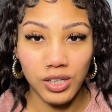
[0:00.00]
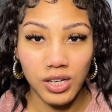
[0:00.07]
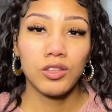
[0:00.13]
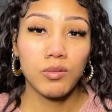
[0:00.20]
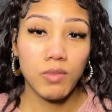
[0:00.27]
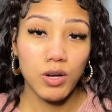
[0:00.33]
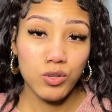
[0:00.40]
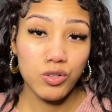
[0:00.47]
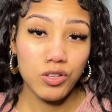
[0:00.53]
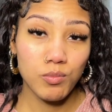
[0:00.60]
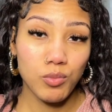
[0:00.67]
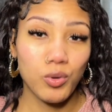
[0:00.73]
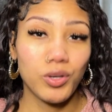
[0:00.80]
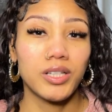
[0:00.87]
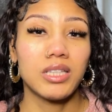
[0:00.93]
The most
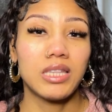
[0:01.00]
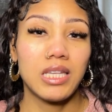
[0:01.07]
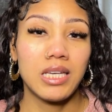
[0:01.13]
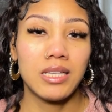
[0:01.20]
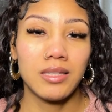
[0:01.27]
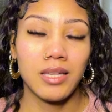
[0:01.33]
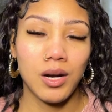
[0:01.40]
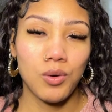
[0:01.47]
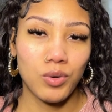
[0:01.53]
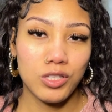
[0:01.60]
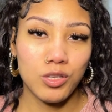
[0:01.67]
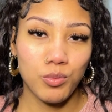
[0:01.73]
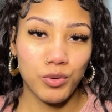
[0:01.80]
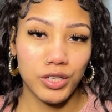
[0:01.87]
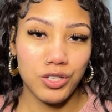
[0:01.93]
important thing that I want
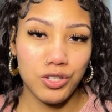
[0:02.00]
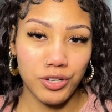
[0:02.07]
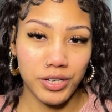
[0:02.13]
to bring to